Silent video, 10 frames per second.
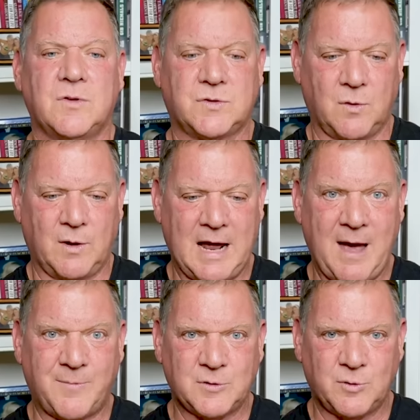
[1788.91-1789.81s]
So what
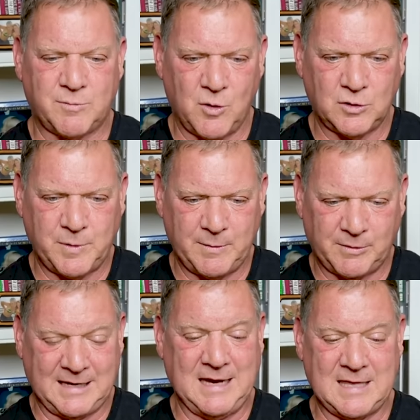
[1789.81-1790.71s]
happens with most
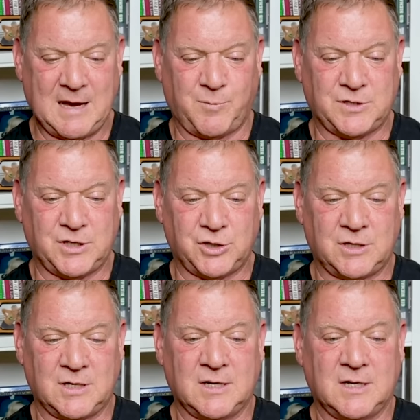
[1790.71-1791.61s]
people, they get in that
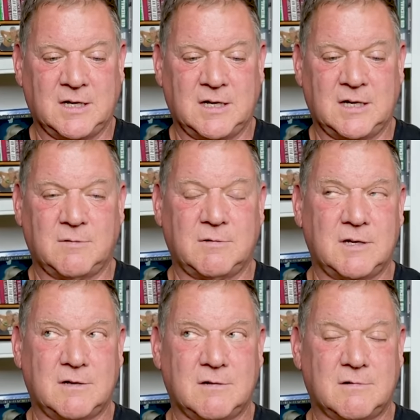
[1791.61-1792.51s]
position, and when
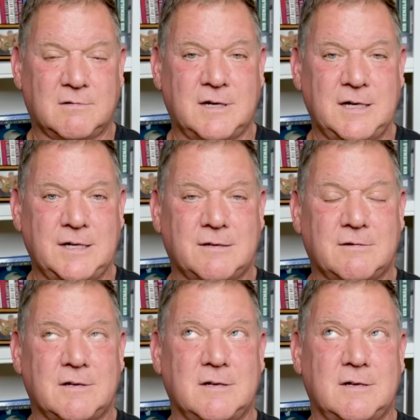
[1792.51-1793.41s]
they go to raise
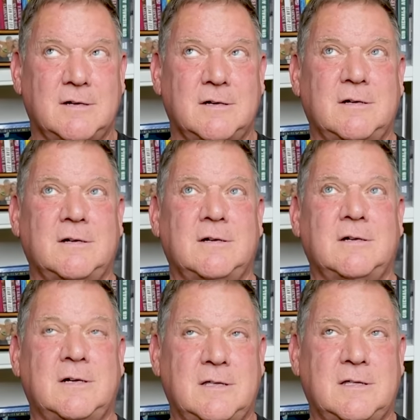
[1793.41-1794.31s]
their
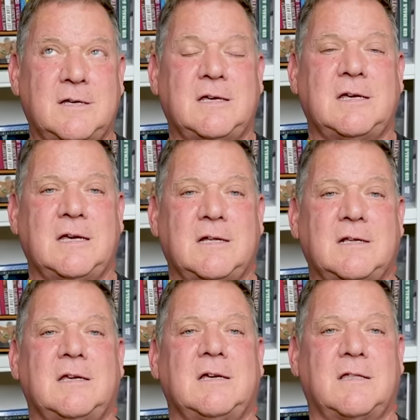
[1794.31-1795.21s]
head, they
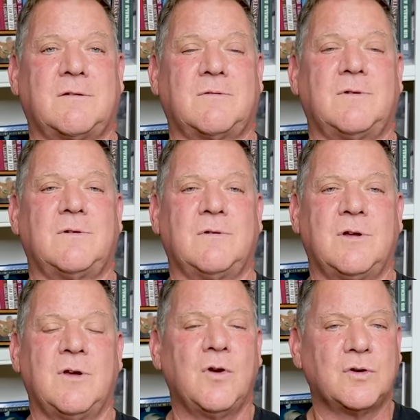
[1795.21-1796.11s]
can't get through.
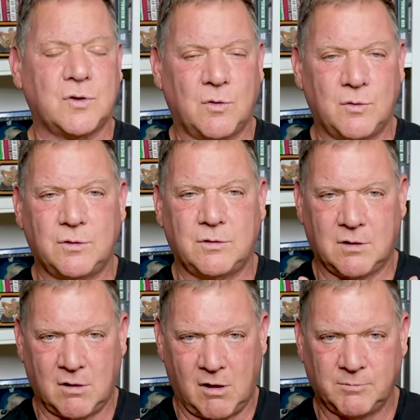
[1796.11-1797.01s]
So
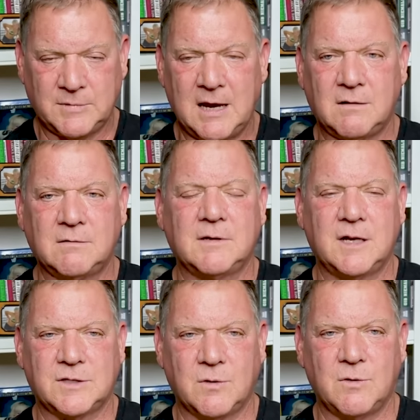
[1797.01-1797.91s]
calm down.
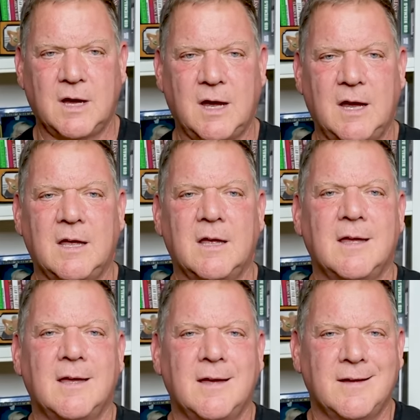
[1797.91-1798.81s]
It's okay.
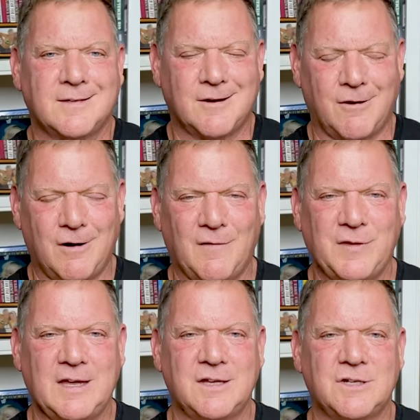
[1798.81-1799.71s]
Turn off
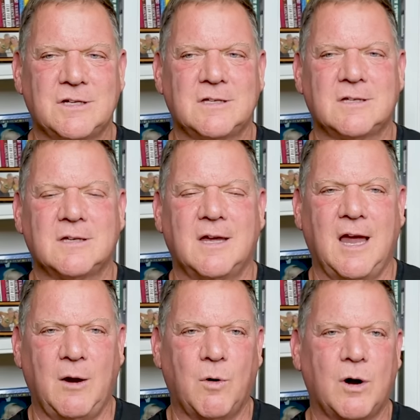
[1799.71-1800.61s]
the engines
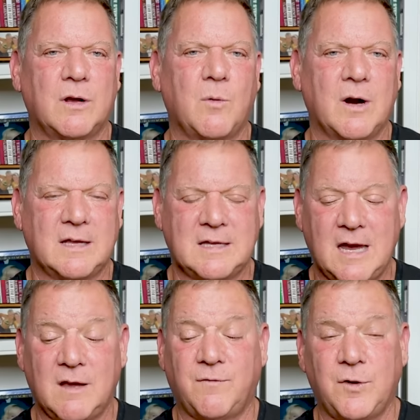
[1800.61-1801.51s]
and we're, we're going to
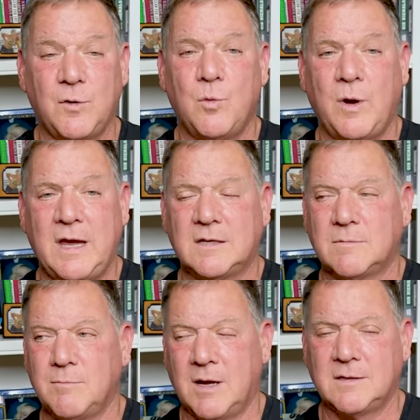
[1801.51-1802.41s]
take a few
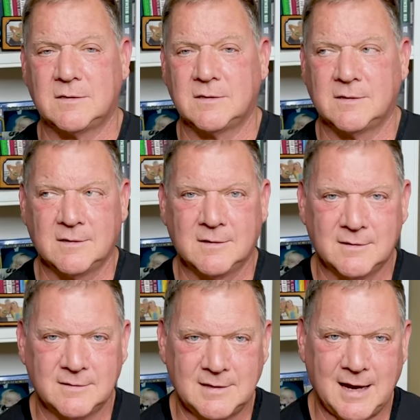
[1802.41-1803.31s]
weeks, months,
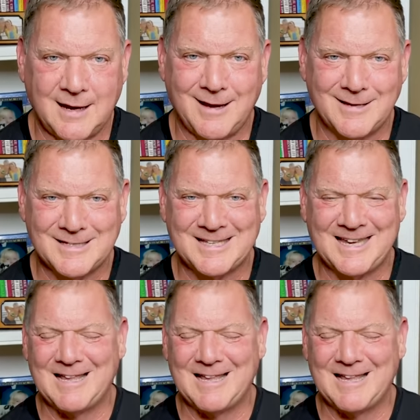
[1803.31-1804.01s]
decades to